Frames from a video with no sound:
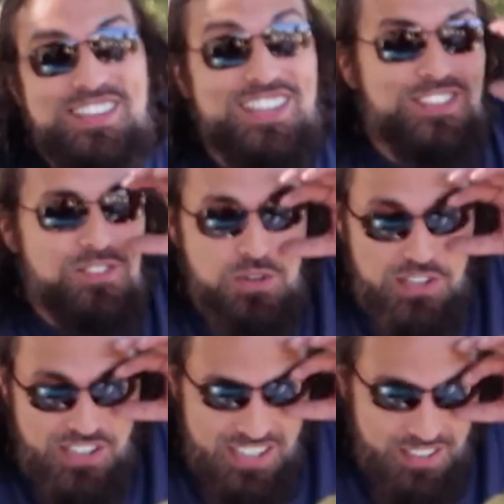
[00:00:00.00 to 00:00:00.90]
because we
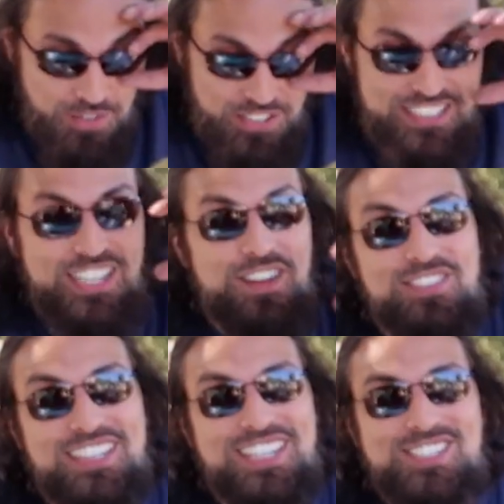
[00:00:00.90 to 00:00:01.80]
were
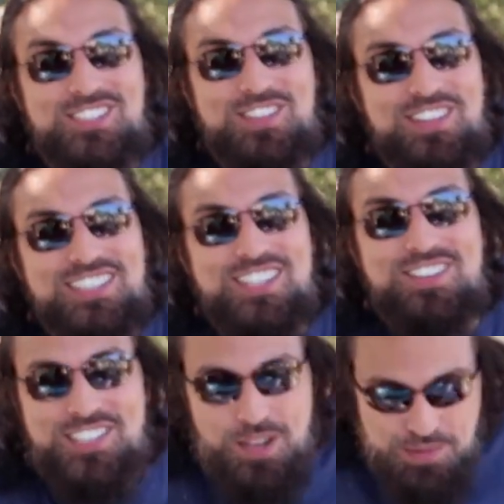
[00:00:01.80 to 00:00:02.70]
definitely unsure of
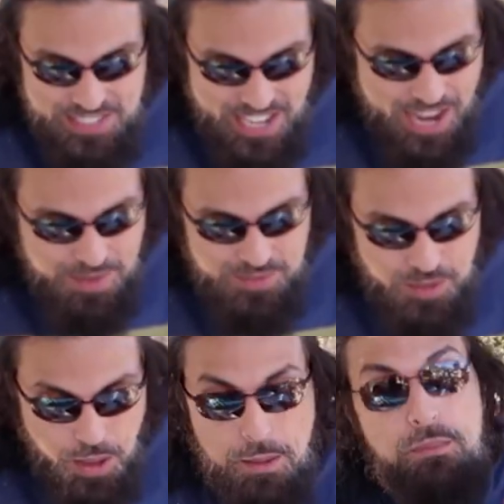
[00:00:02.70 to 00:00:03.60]
ourselves a couple of times.
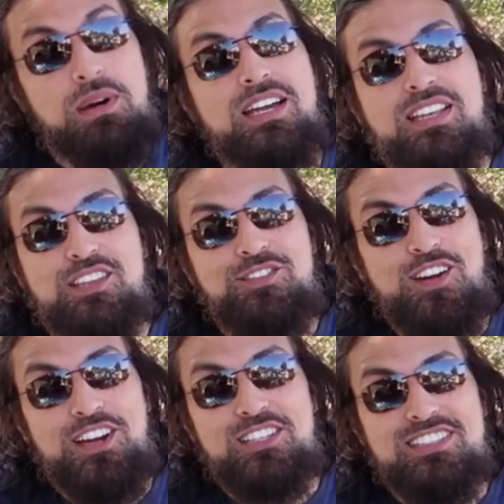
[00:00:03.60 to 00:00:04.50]
But as
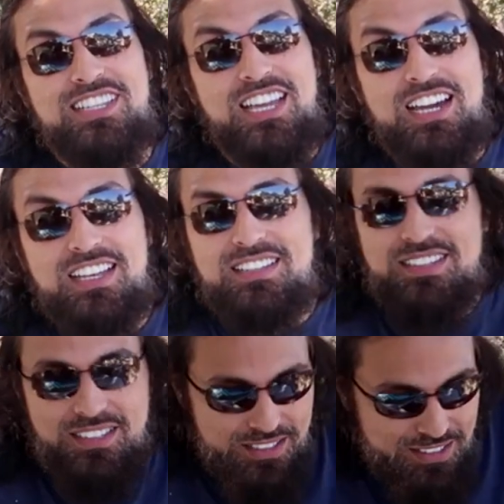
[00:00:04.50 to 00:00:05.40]
far as the cut,
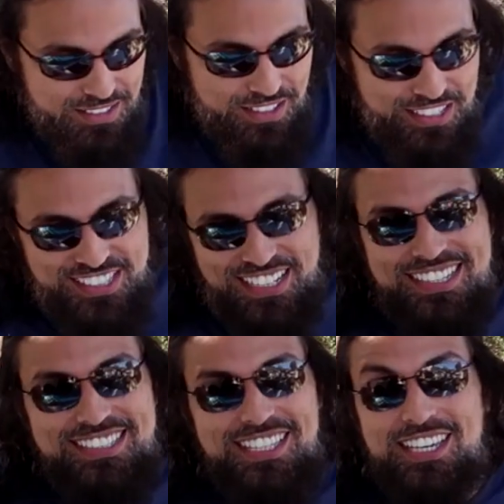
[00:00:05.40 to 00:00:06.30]
like
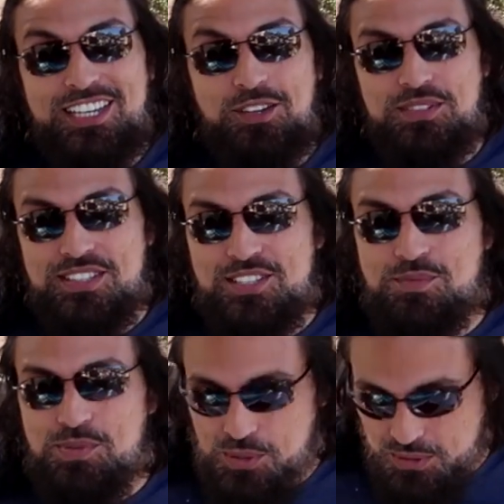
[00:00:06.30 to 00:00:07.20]
Tenaj said, it was a
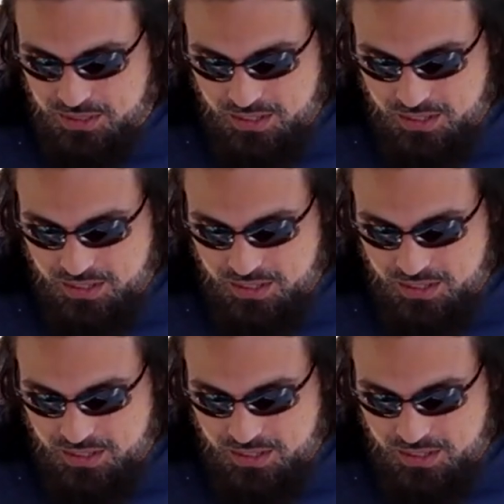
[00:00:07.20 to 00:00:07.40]
simple